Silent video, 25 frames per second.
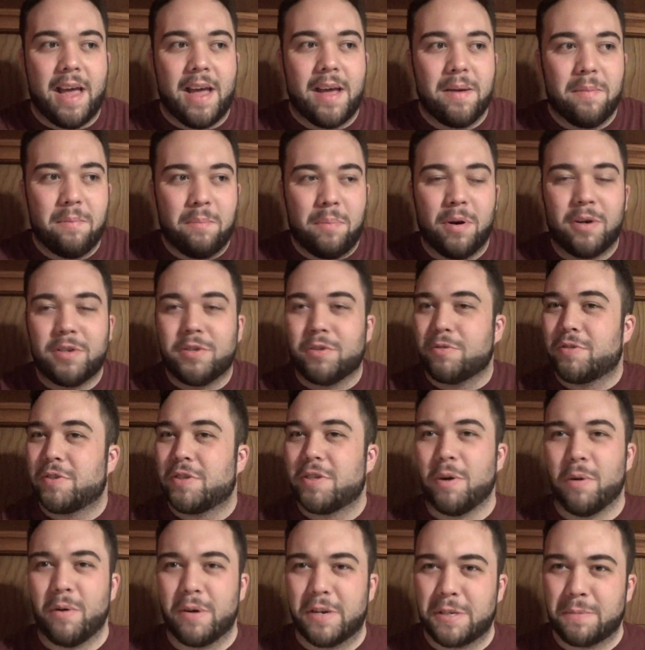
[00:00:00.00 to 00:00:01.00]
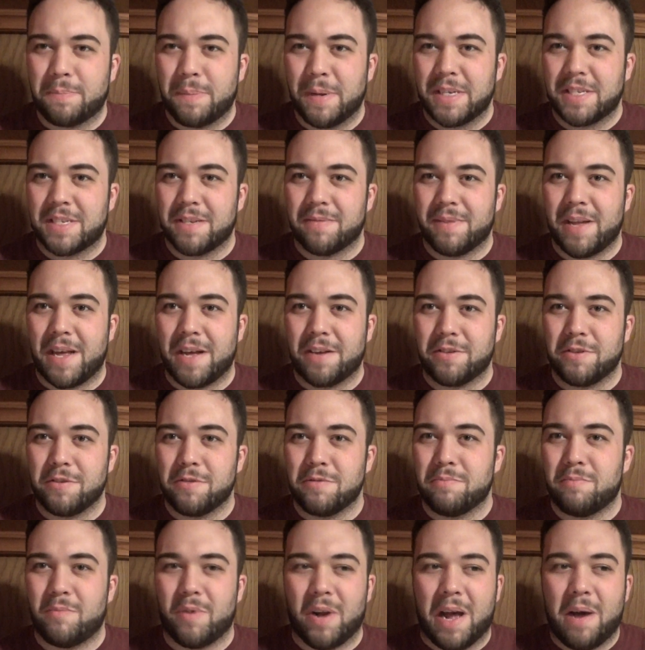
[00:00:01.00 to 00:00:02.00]
books are so expensive now,
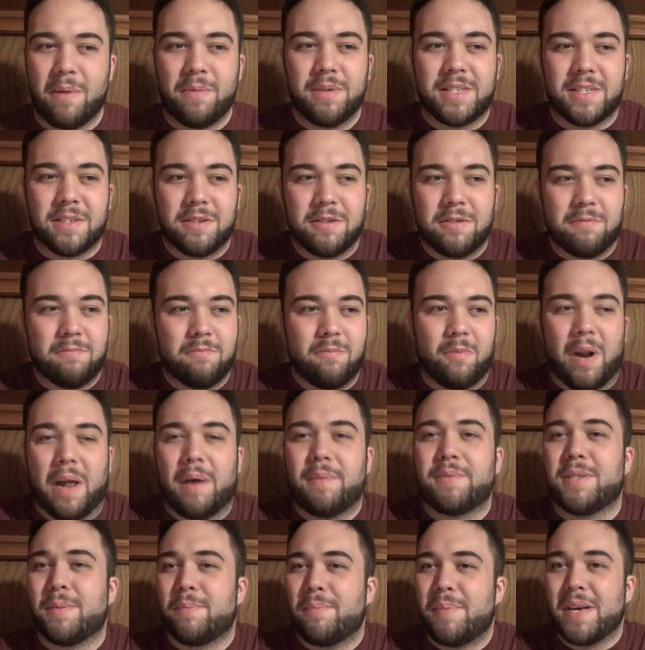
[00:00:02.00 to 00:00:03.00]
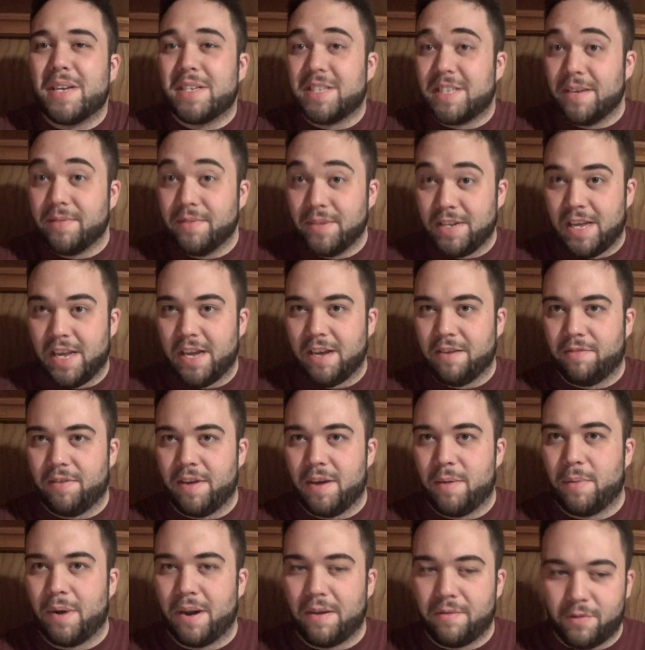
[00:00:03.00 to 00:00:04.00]
dude. When I was a big Stephen King
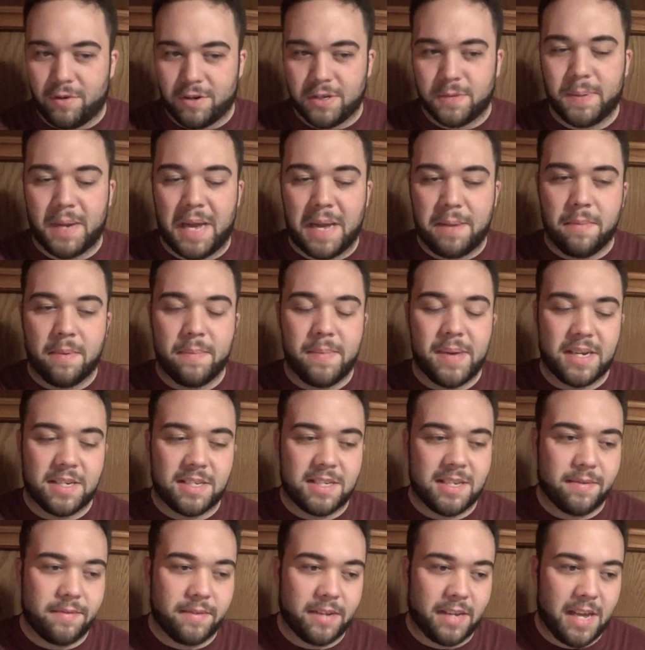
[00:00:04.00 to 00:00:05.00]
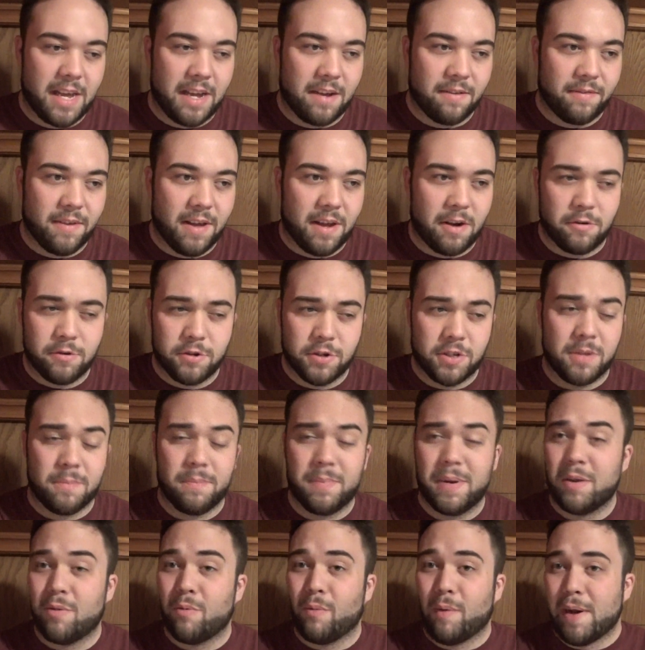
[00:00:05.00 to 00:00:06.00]
fan, when I first became a big Stephen King fan or just a
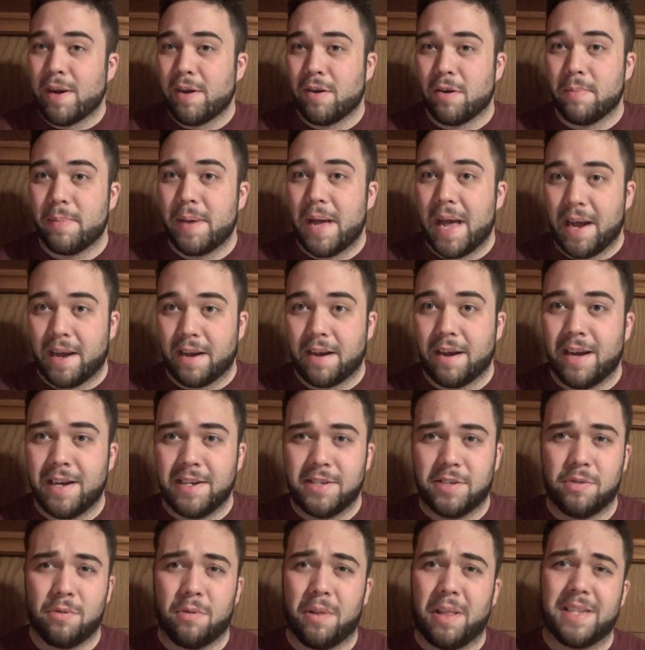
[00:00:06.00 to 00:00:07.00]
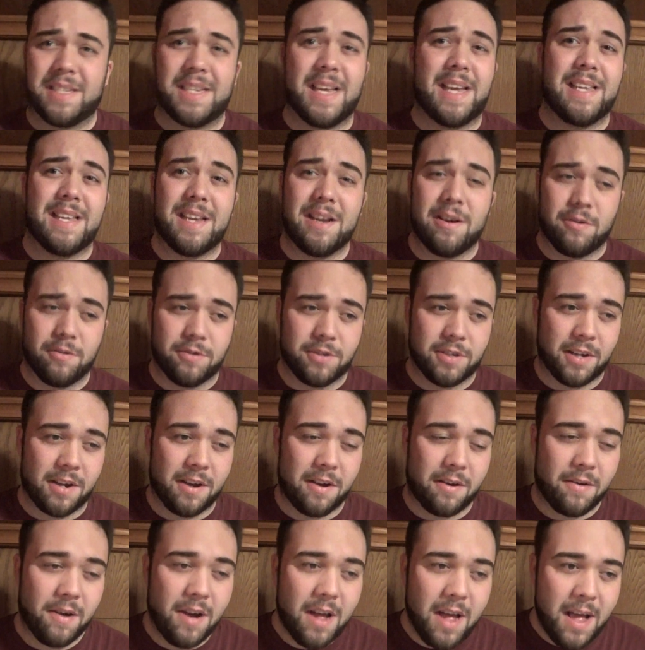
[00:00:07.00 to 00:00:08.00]
big reader back in high school like 10 years
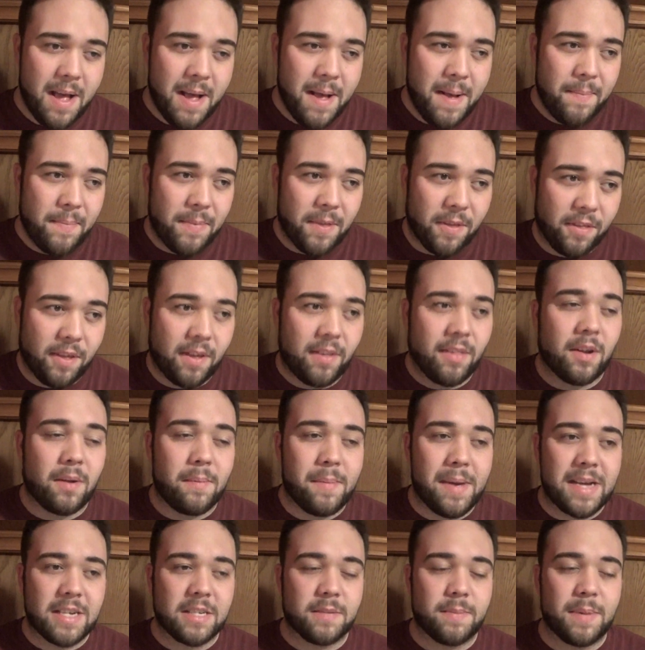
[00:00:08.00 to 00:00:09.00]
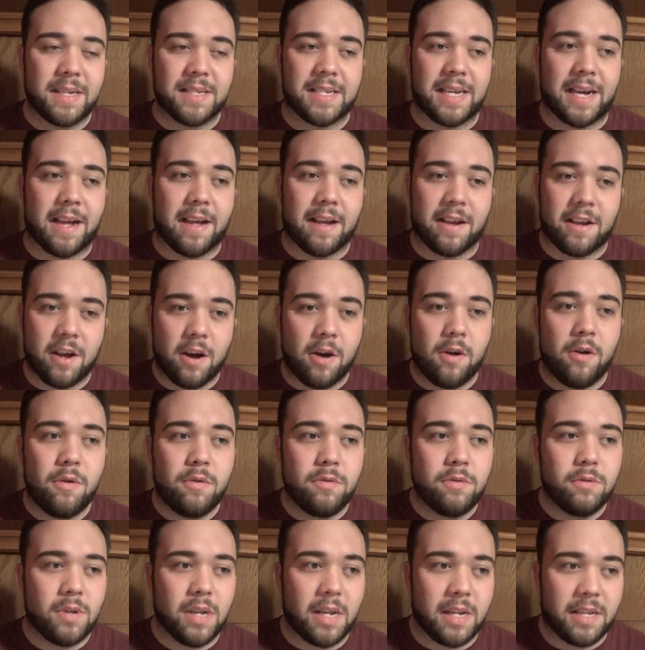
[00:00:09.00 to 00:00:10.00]
ago, the thing that amazed me is I could
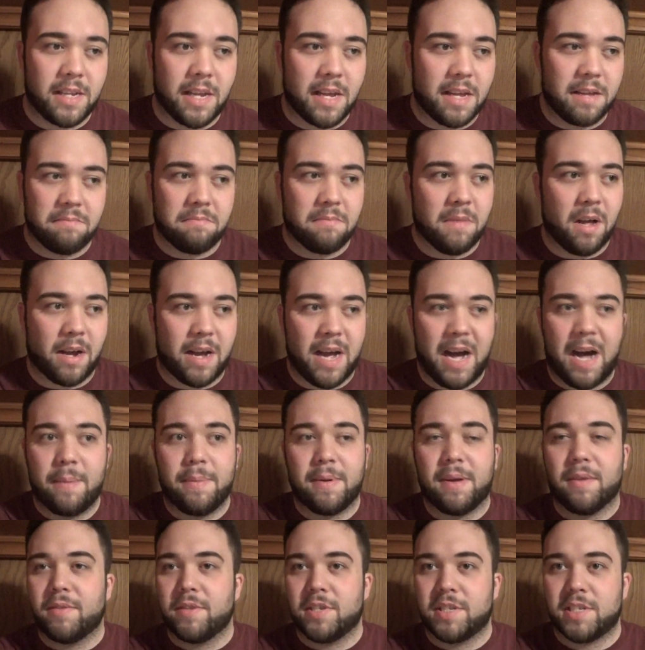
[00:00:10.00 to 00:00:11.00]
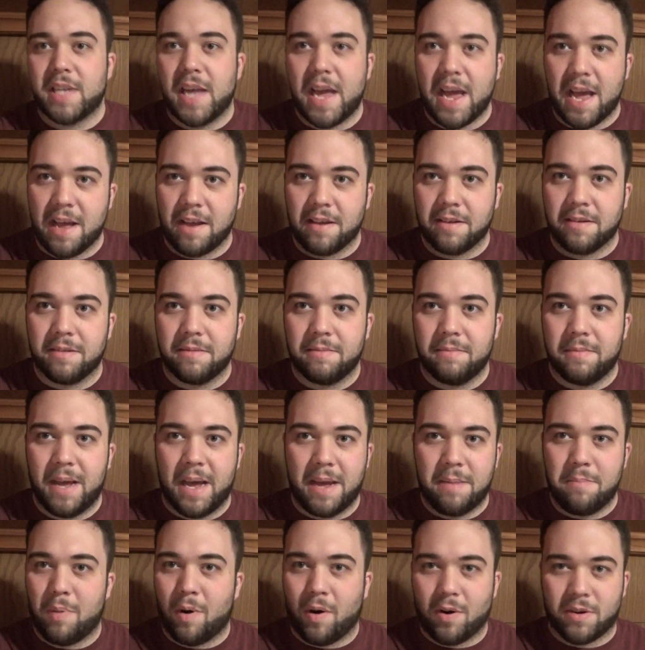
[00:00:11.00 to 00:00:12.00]
go and get a copy of The Stand
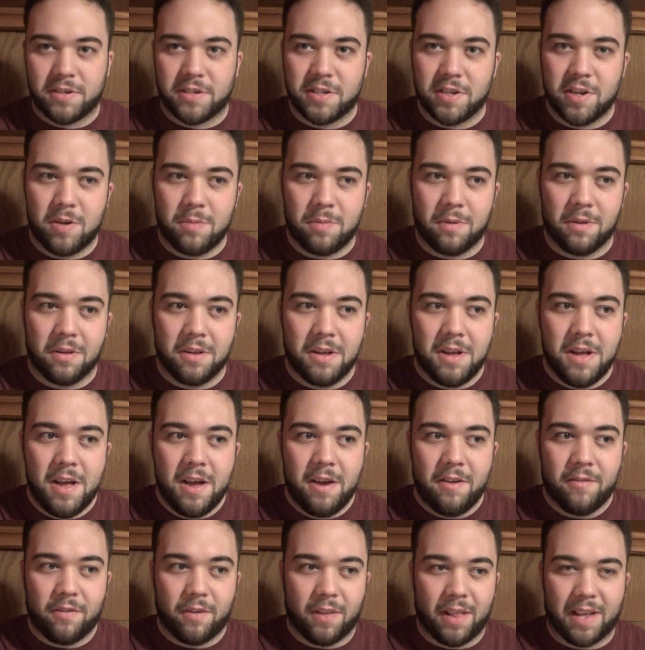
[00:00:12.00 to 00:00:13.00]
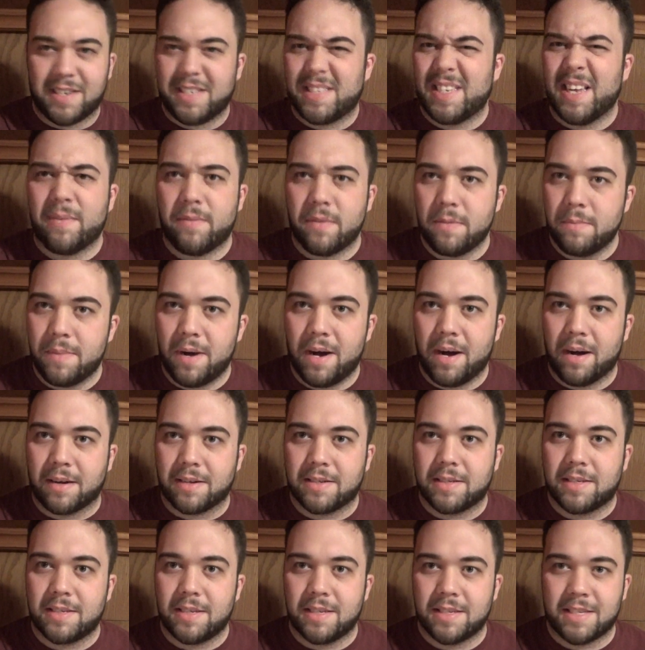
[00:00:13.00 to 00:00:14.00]
at Barnes & Noble for like $7.
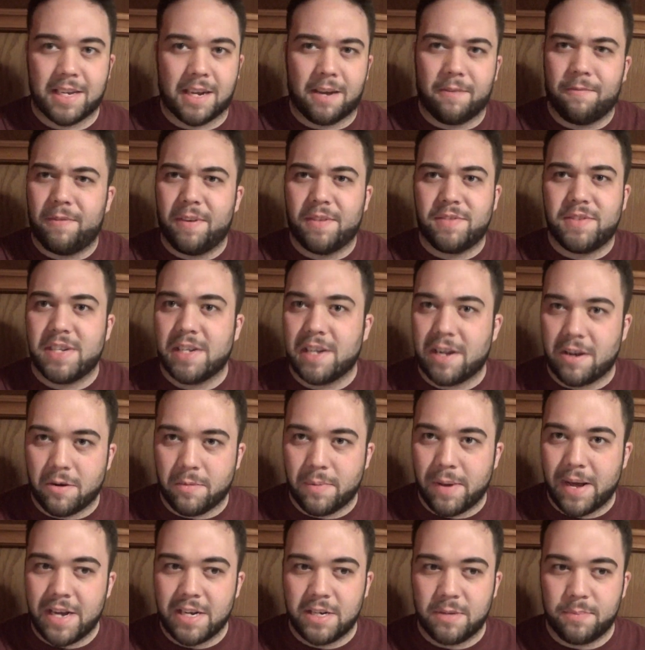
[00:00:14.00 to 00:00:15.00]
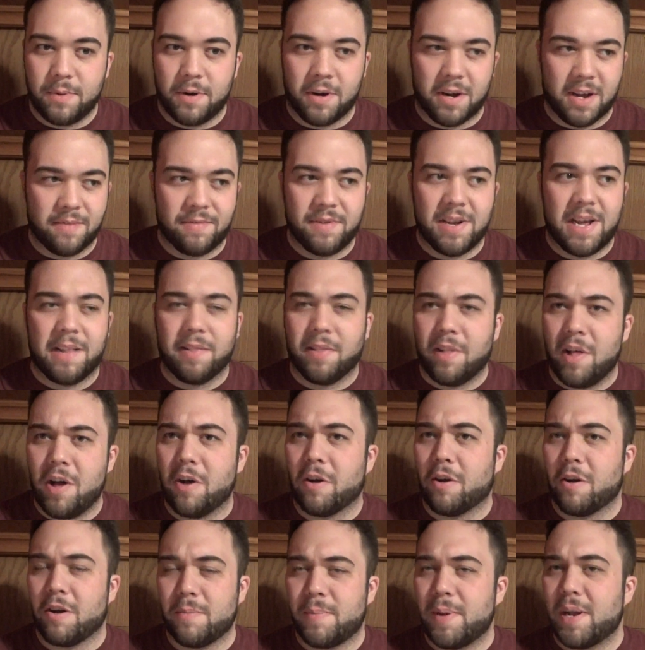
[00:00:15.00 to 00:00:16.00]
It's like a 1,500-page book, if not
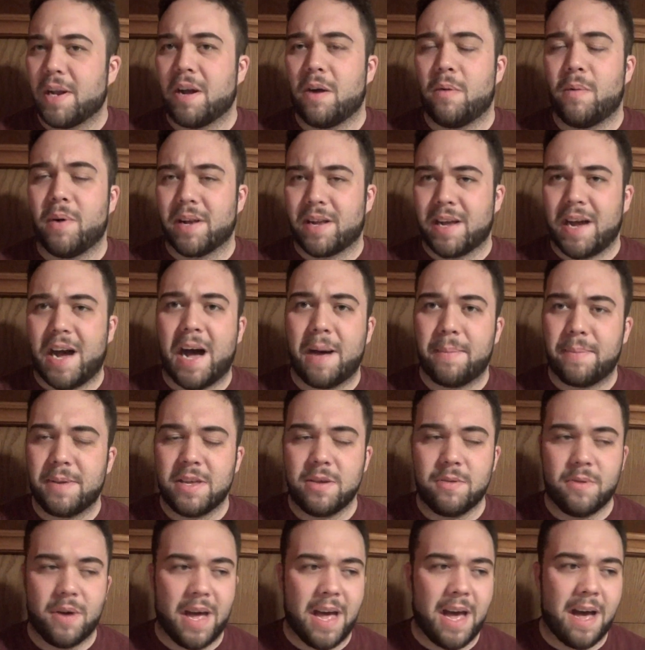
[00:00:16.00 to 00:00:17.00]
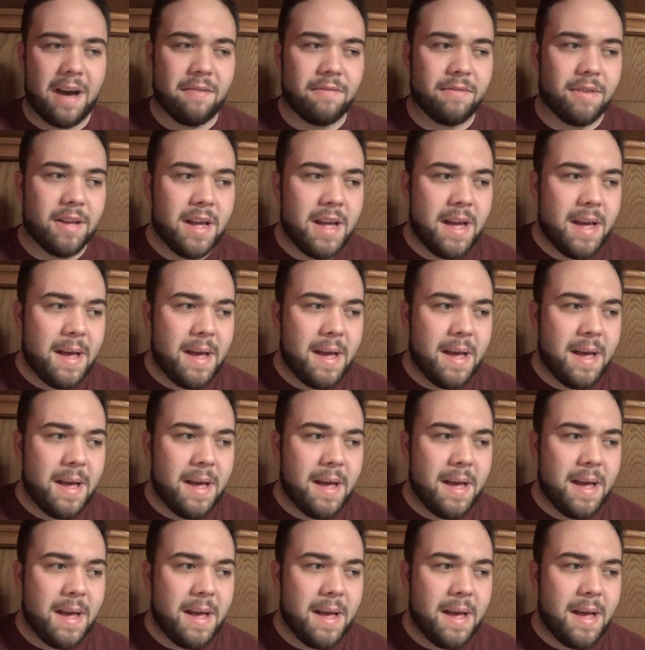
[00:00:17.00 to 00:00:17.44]
longer, depending on what copy you have.